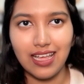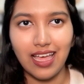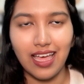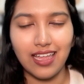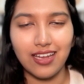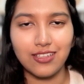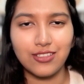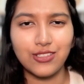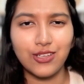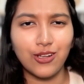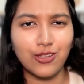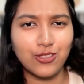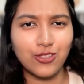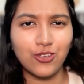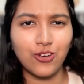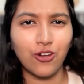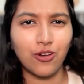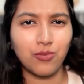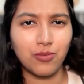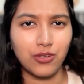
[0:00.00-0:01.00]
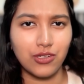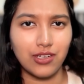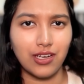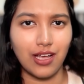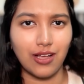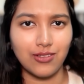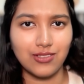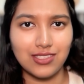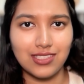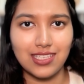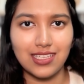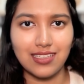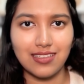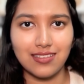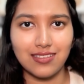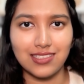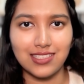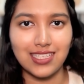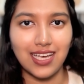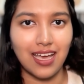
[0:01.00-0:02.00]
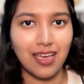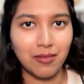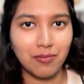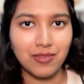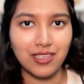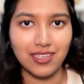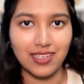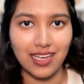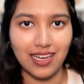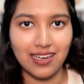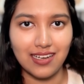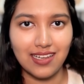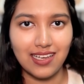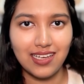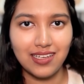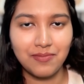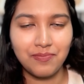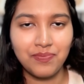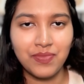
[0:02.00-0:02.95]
And it's also not pronouncing the time correctly.